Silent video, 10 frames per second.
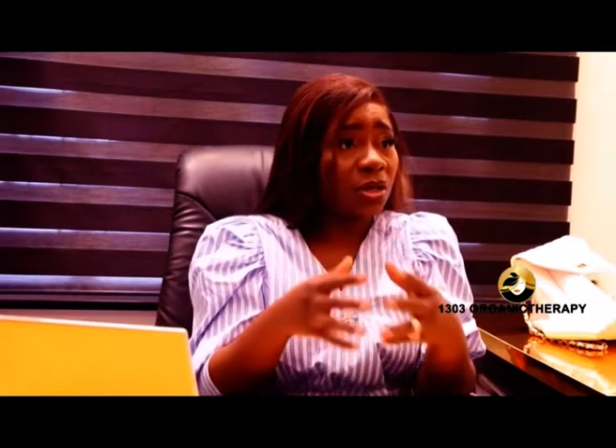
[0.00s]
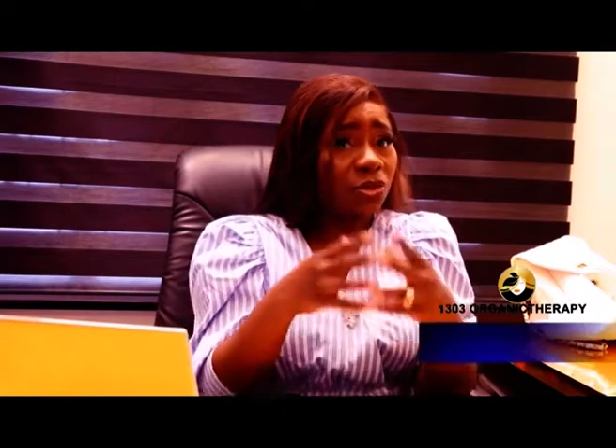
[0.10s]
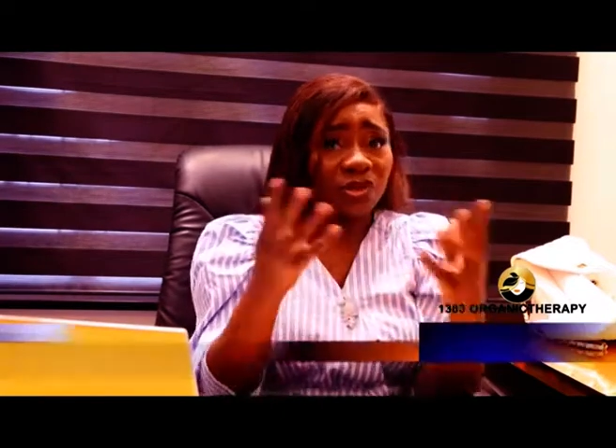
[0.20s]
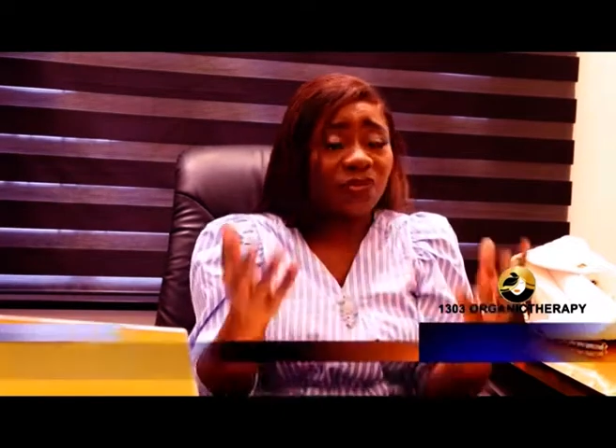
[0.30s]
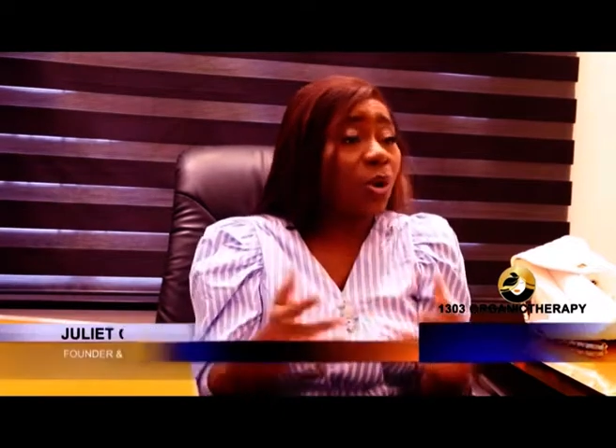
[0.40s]

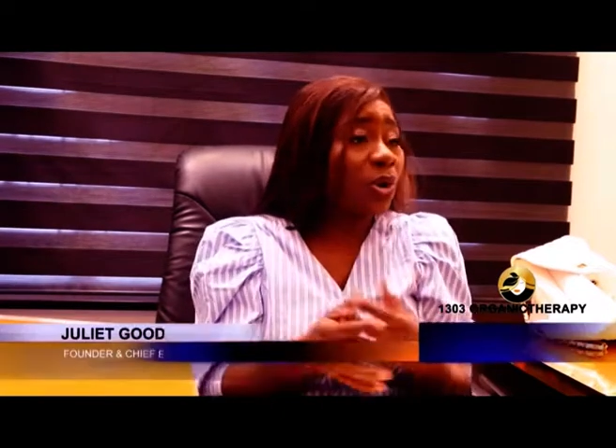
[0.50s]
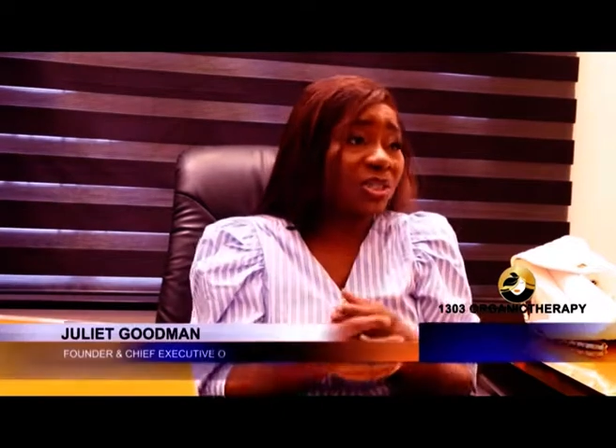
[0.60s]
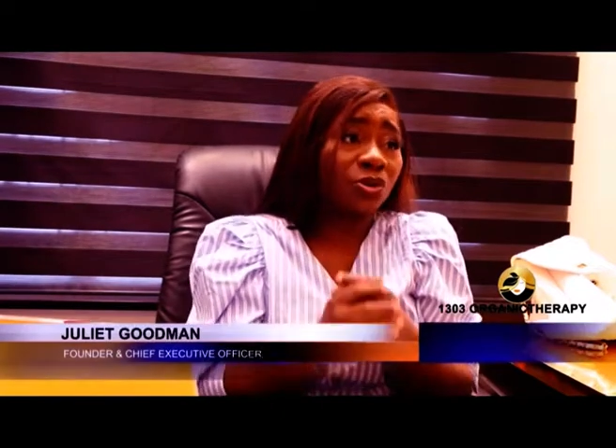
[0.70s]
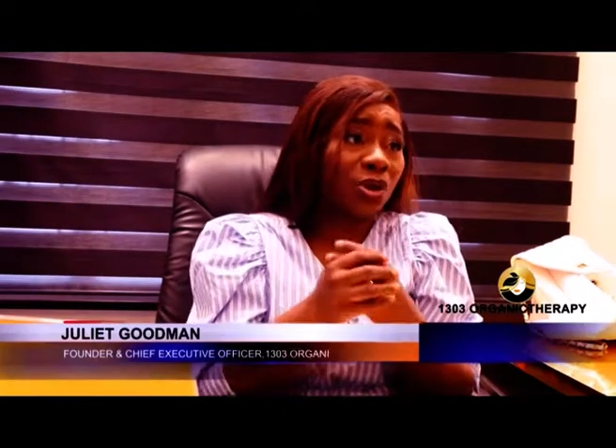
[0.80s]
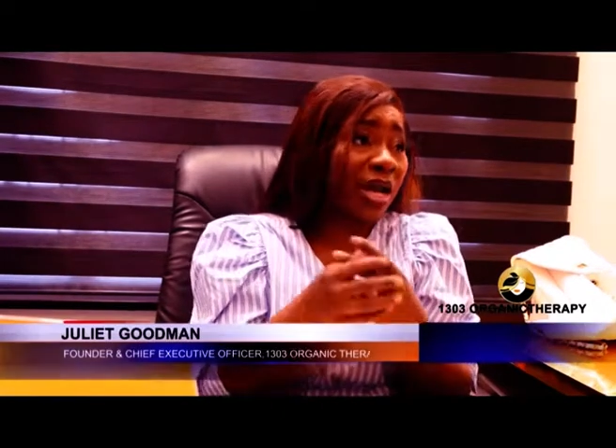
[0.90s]
24 hours is
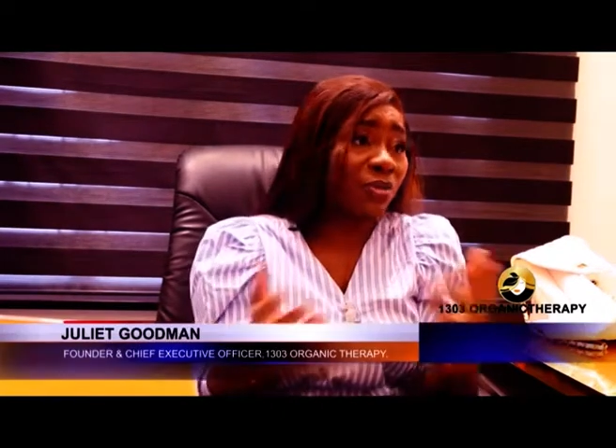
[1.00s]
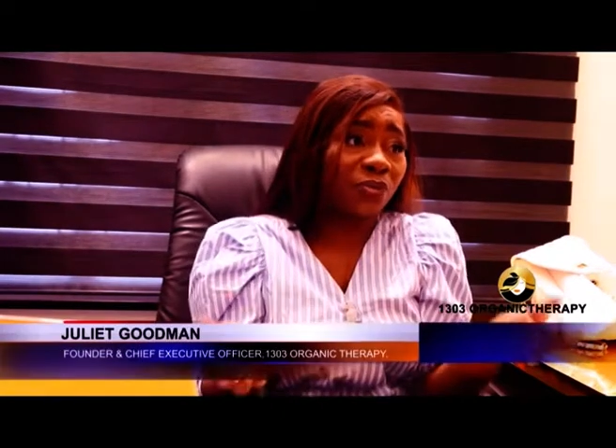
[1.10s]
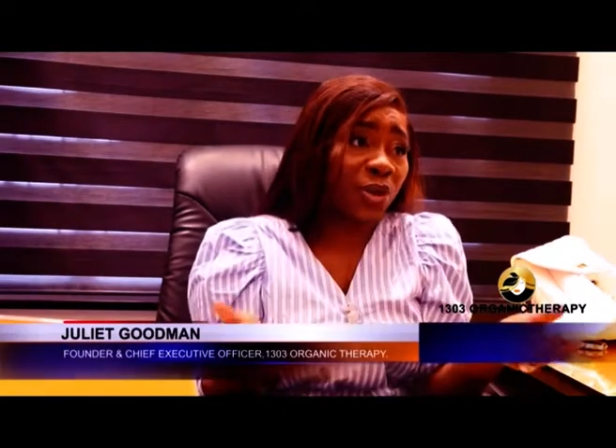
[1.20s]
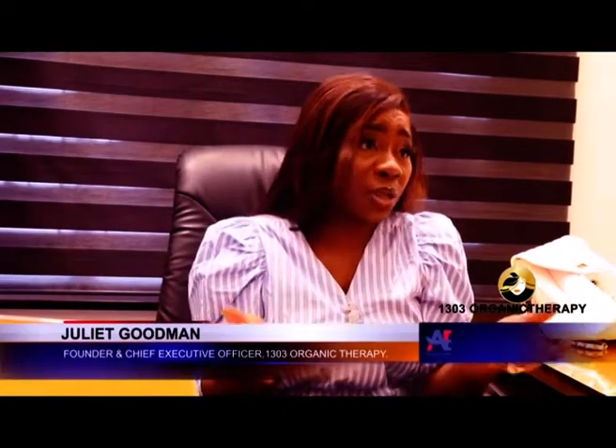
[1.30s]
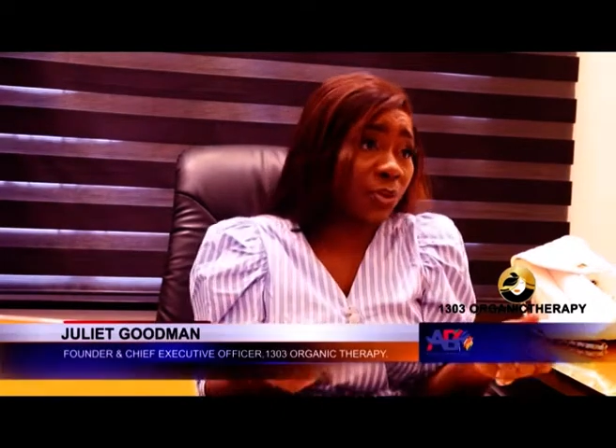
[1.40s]
no longer enough
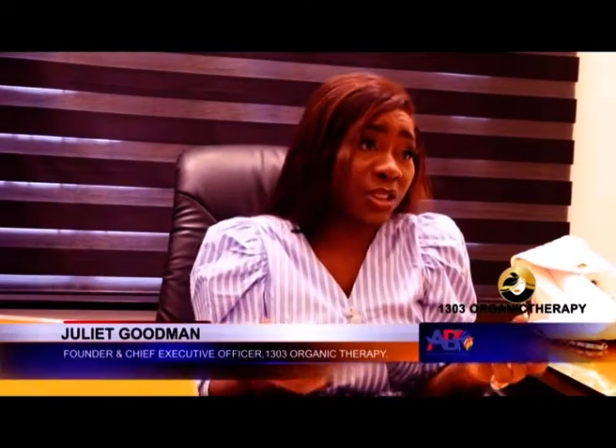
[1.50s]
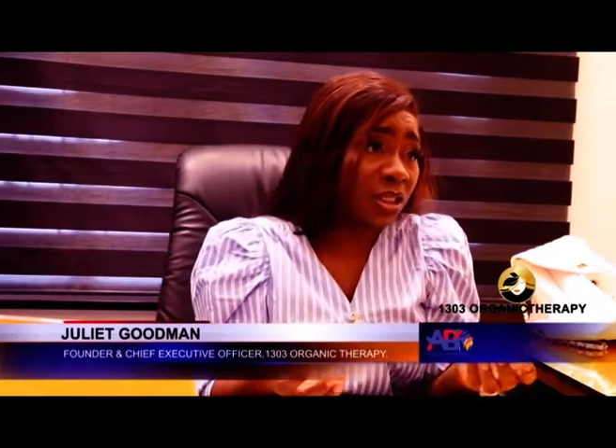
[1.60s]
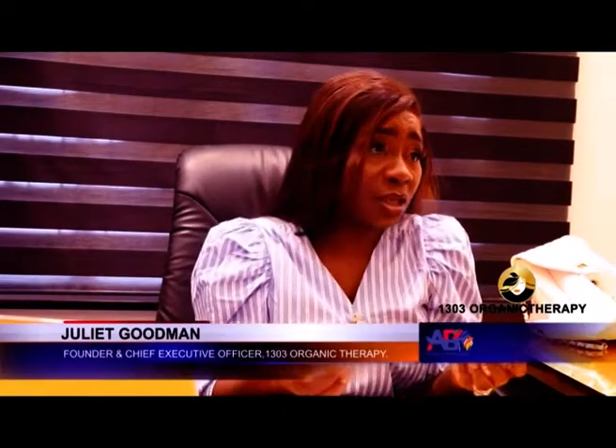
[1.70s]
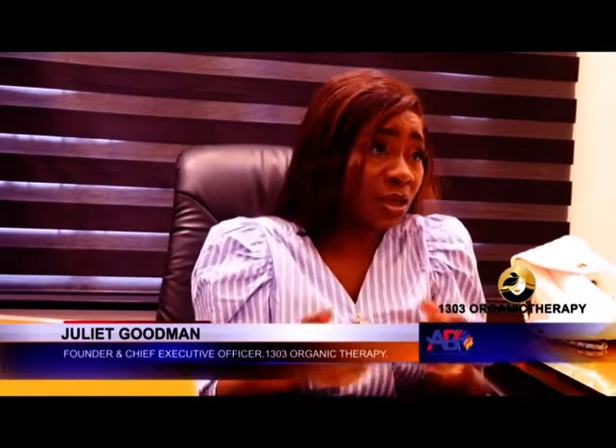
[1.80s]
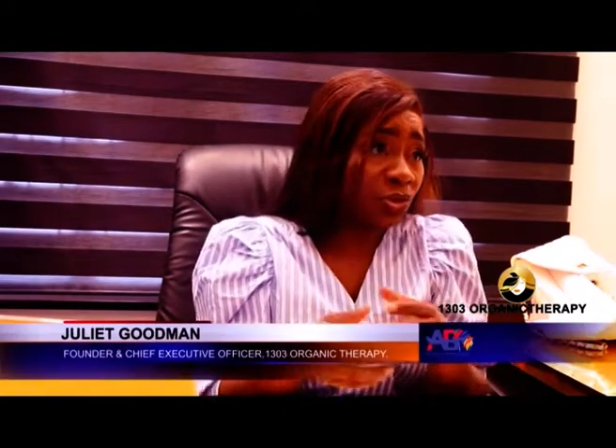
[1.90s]
for anybody
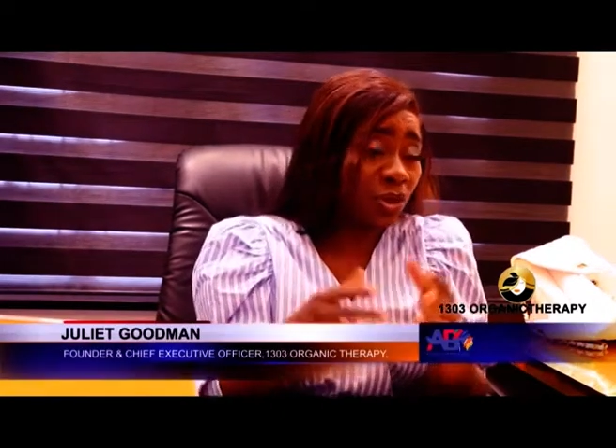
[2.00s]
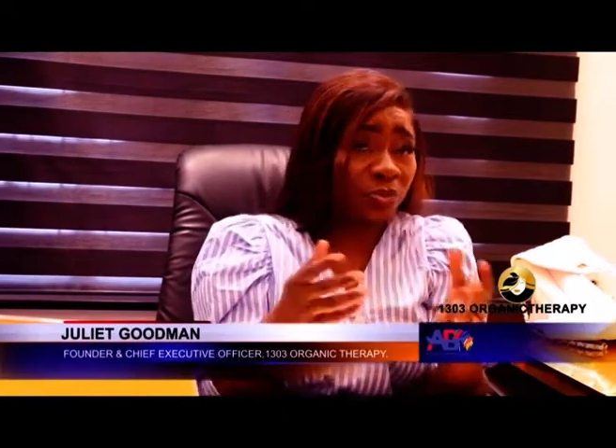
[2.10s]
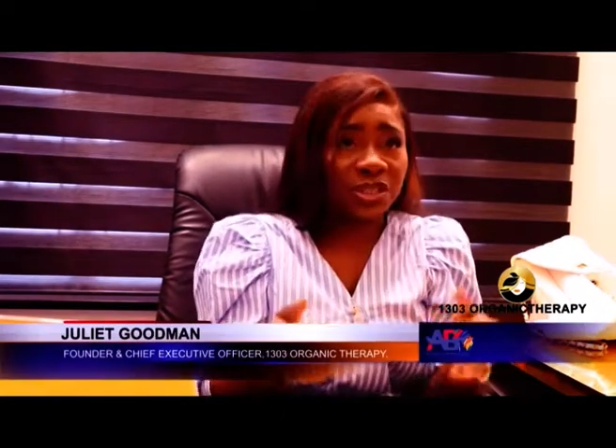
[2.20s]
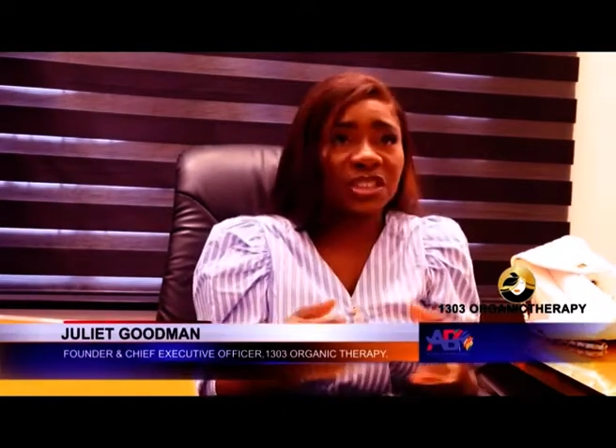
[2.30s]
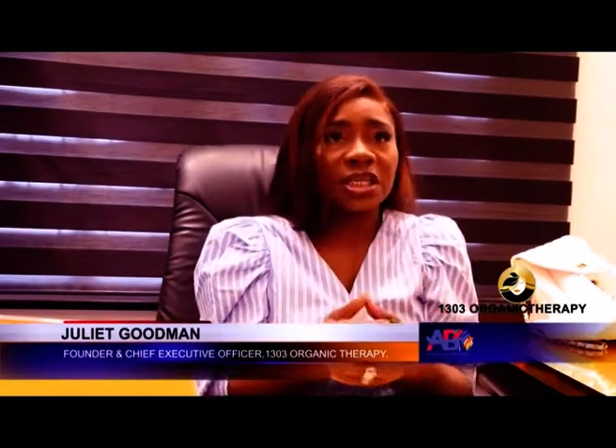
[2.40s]
doing
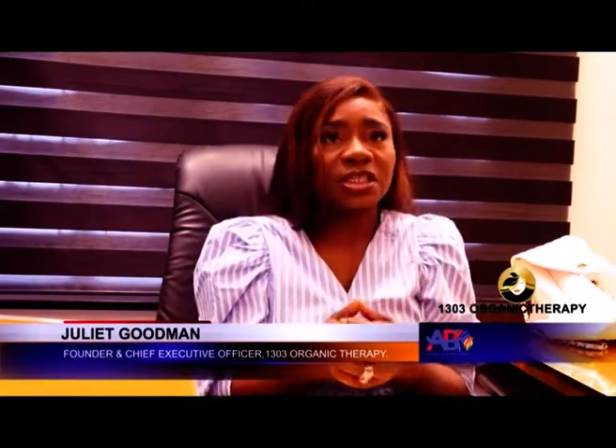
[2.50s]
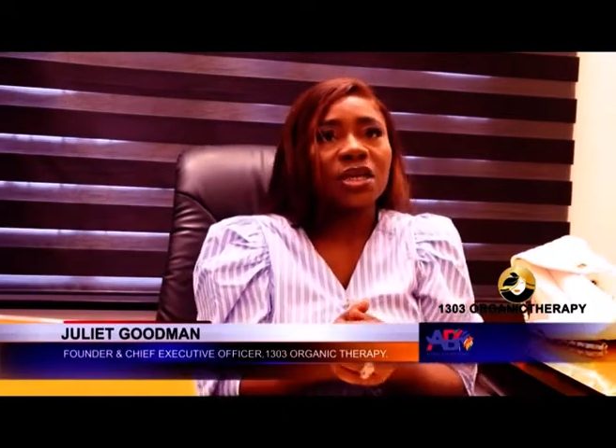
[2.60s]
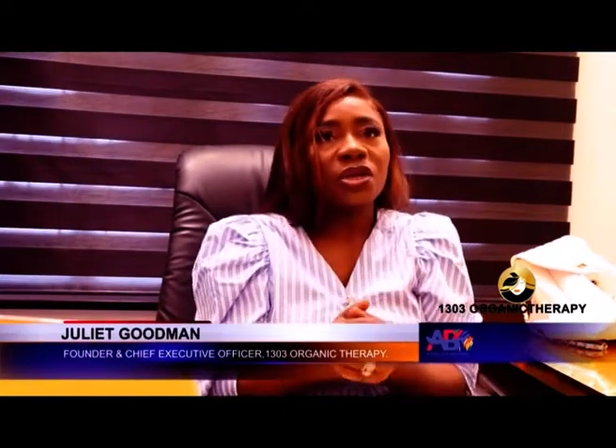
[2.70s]
business.